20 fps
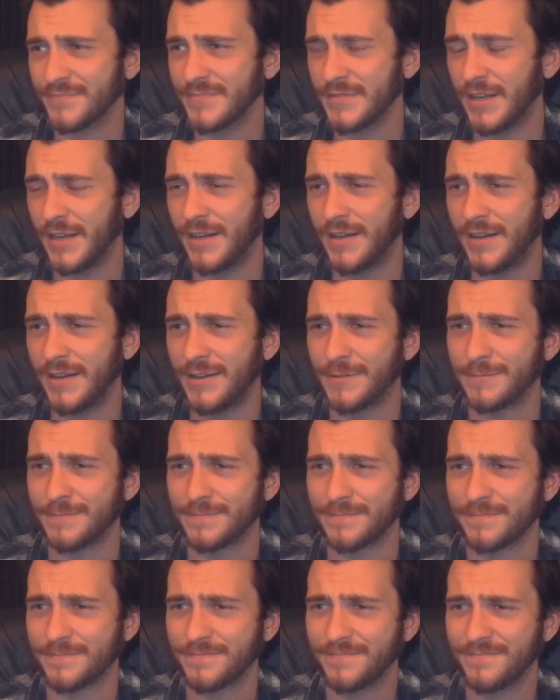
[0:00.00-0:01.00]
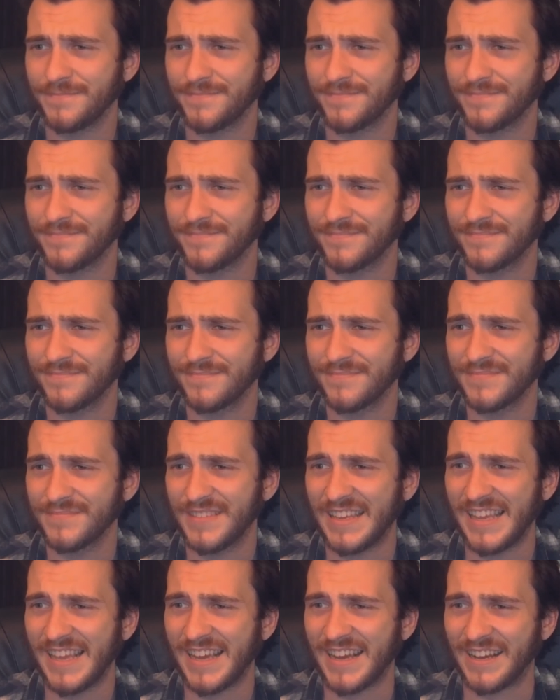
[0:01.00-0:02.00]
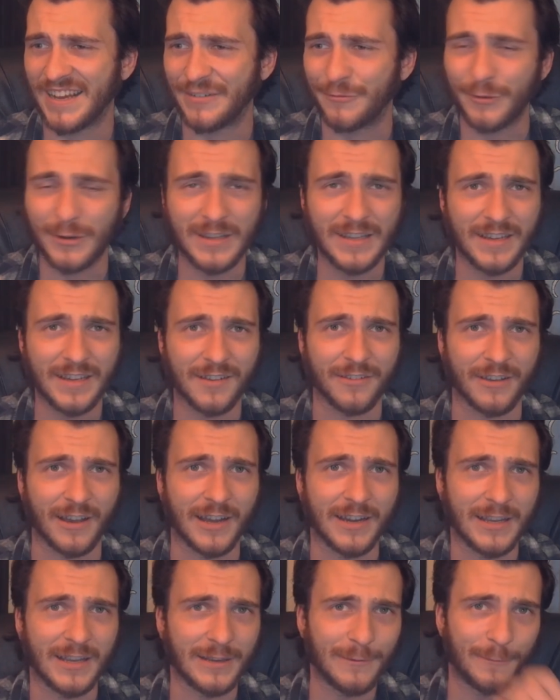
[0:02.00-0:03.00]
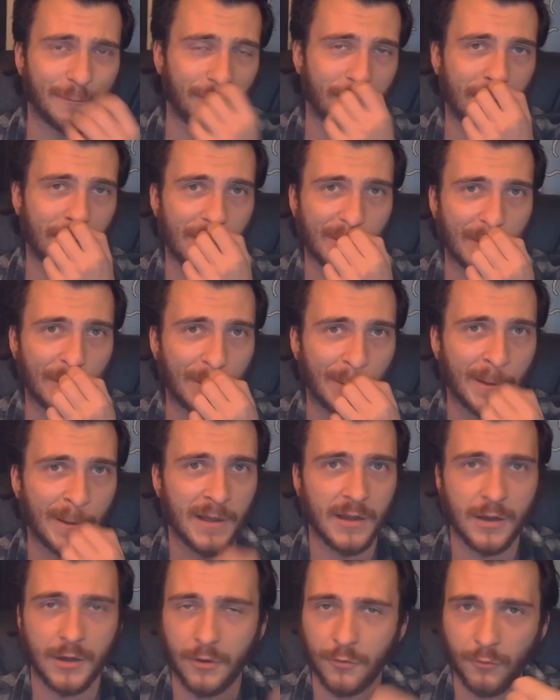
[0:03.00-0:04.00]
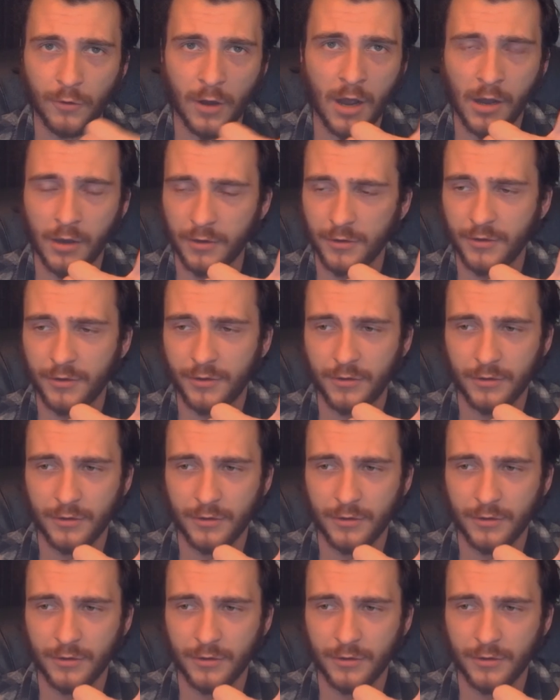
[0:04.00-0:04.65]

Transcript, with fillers: Um, yeah, really exciting for rock,